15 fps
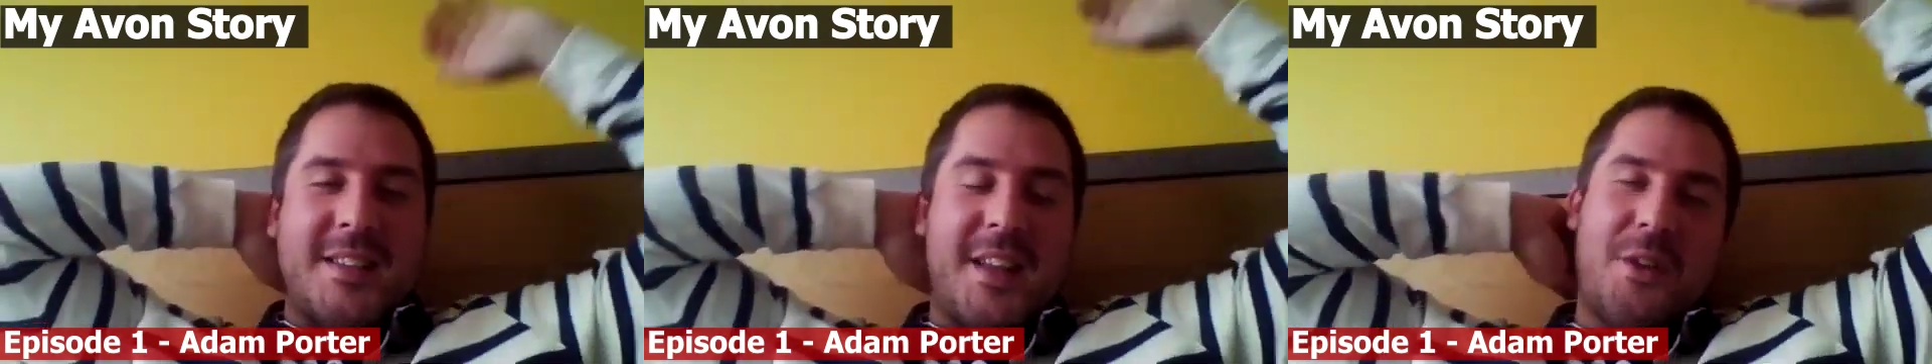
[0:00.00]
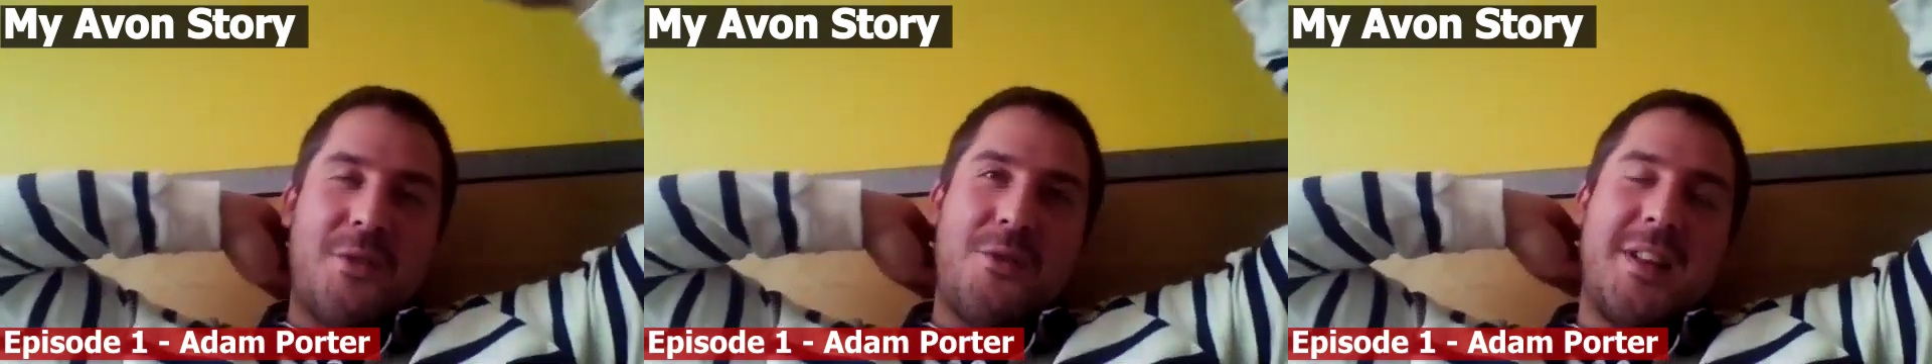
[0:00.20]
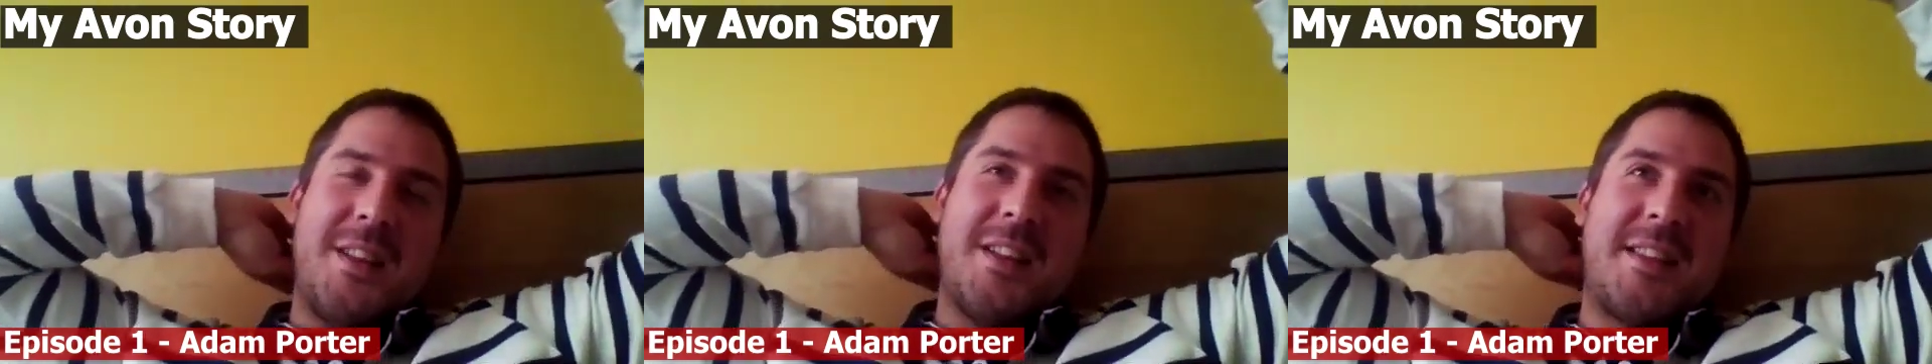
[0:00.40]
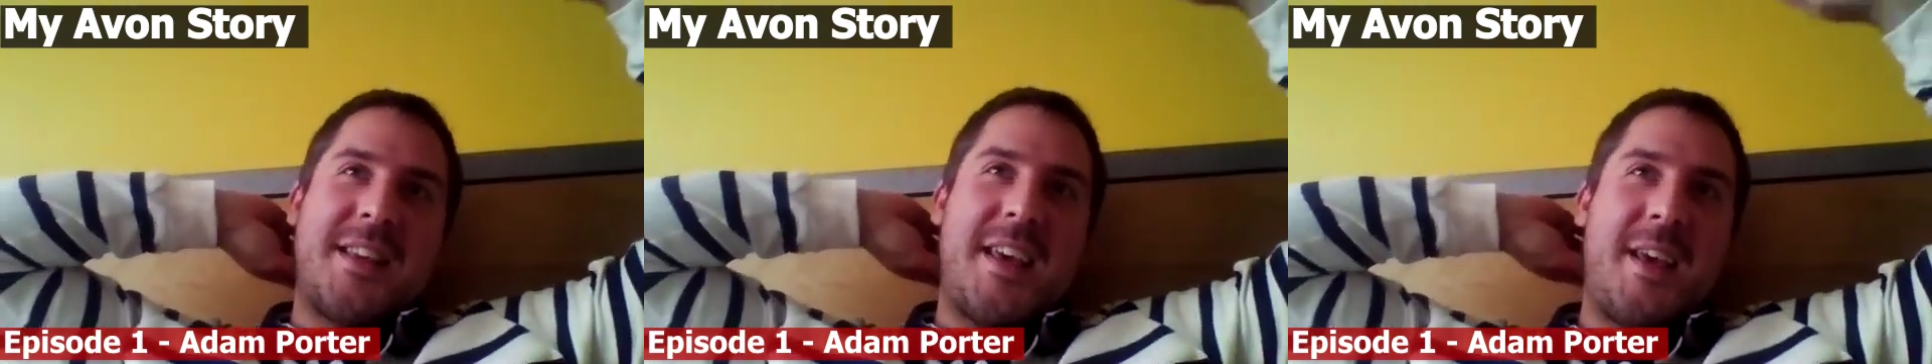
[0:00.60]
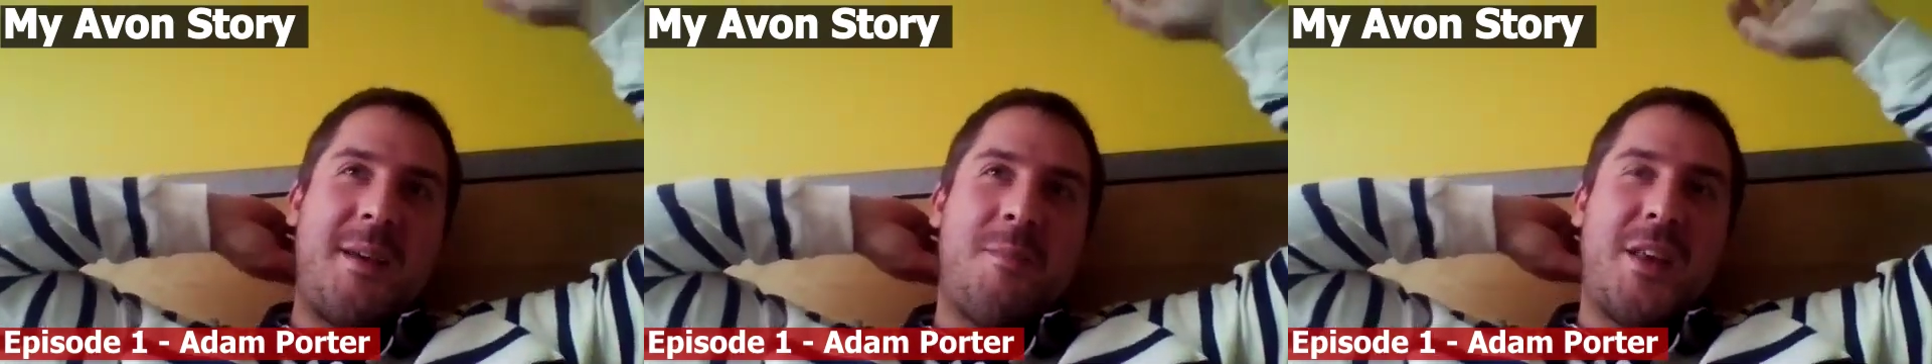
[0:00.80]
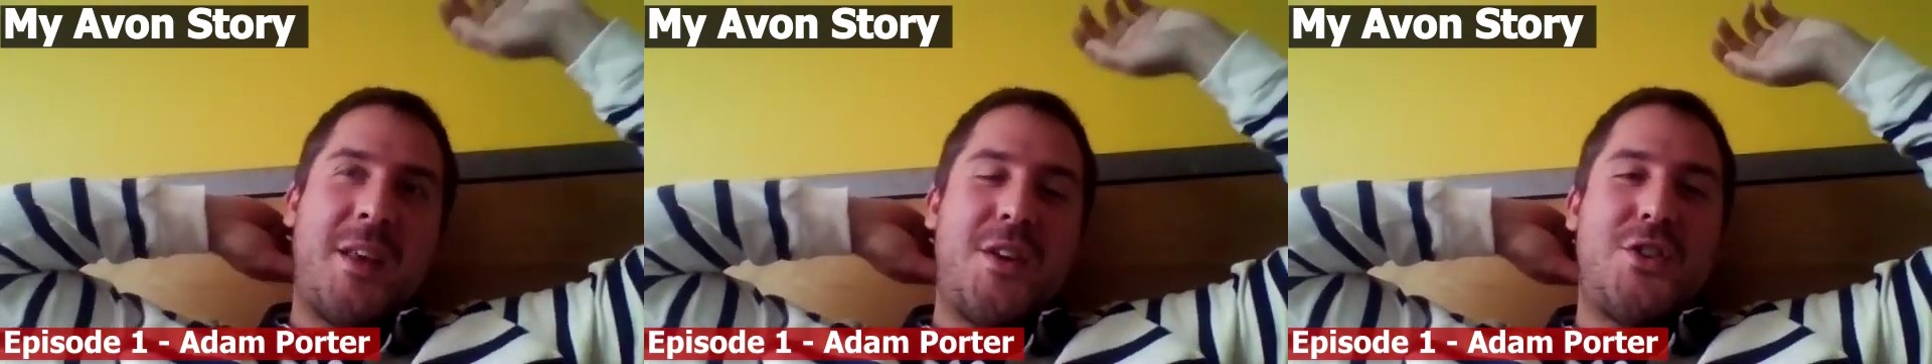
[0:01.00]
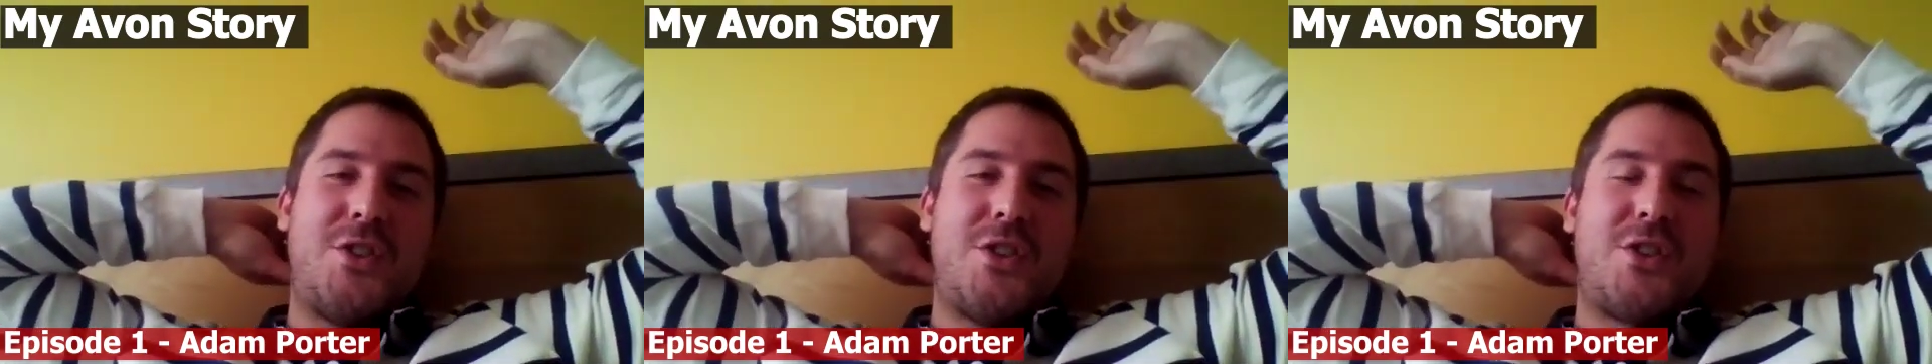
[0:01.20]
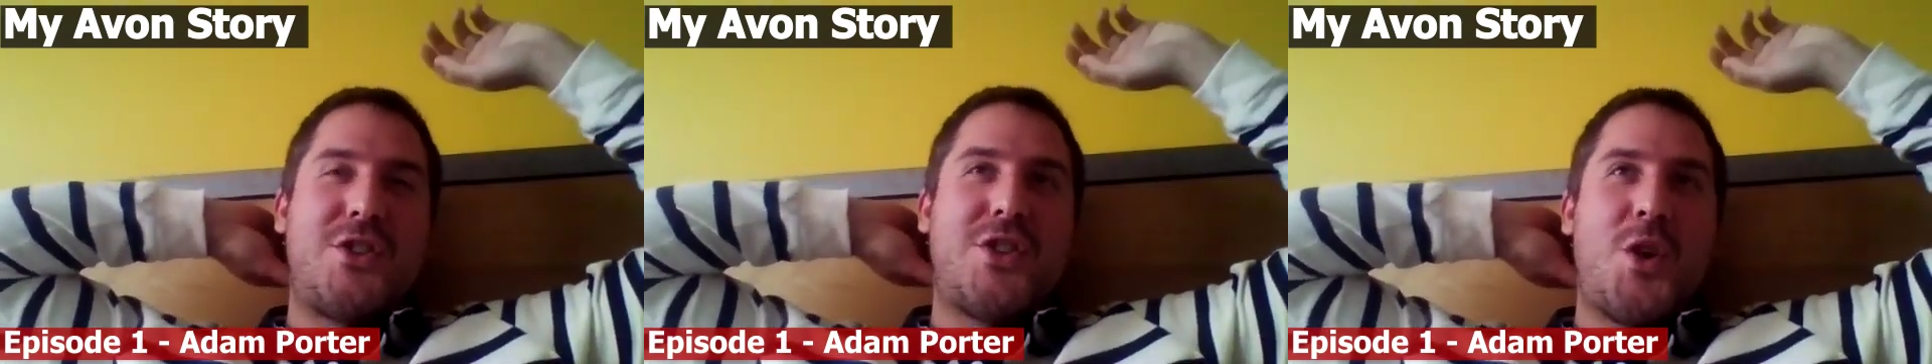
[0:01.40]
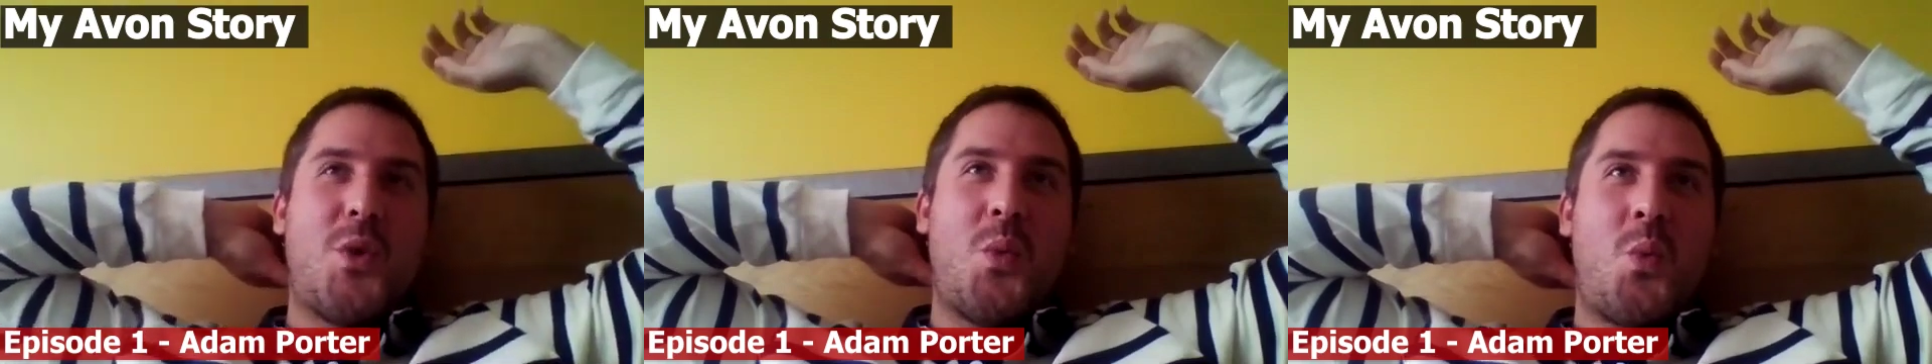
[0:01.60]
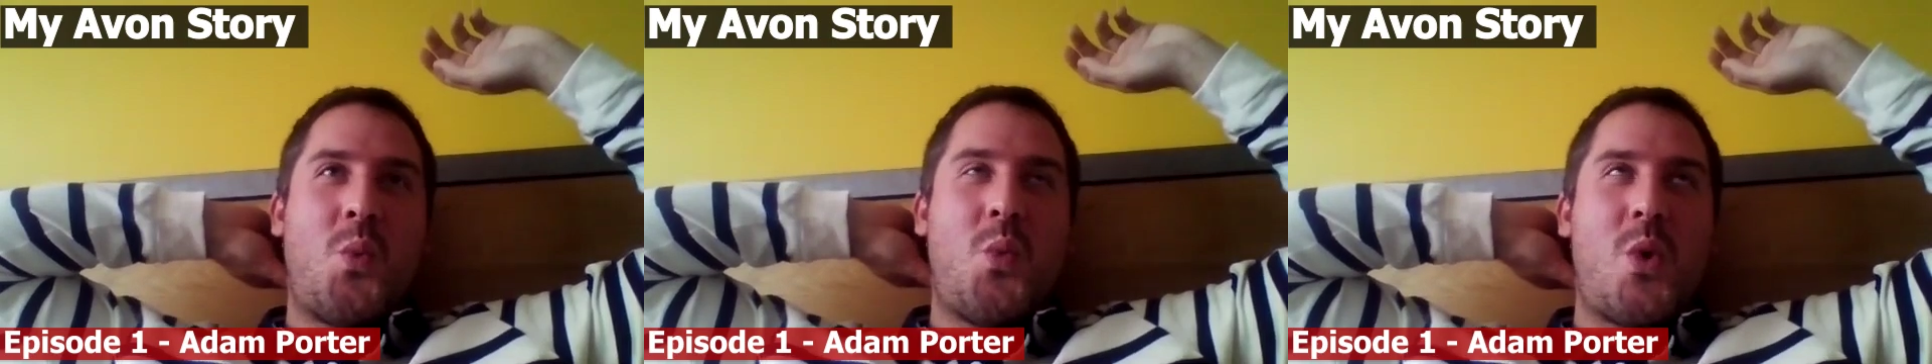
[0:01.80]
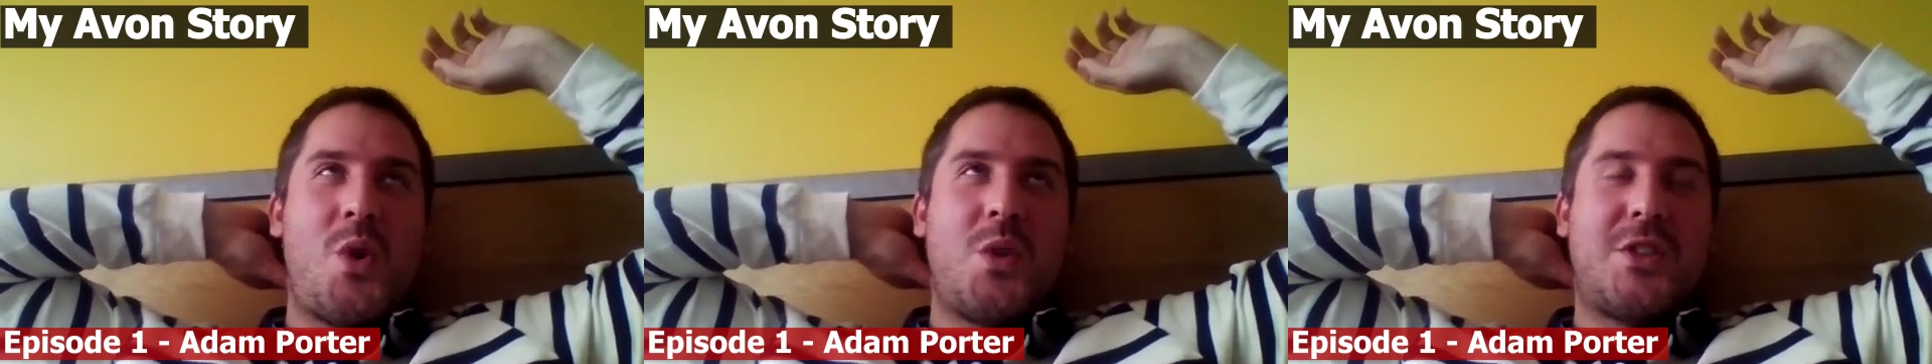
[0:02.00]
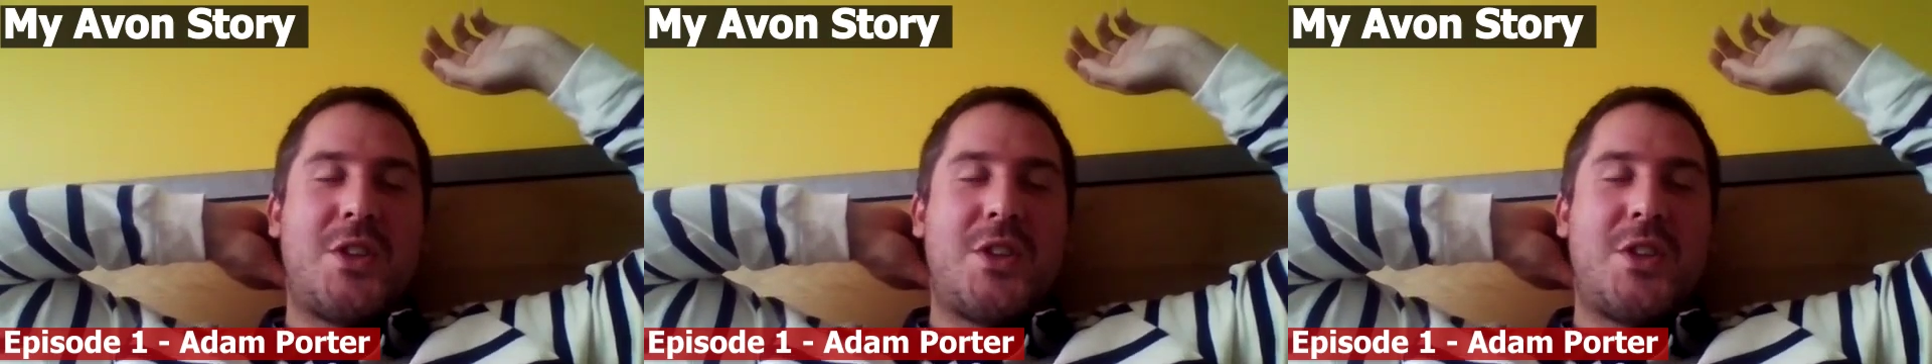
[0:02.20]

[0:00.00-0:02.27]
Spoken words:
that are in the team that you just don't want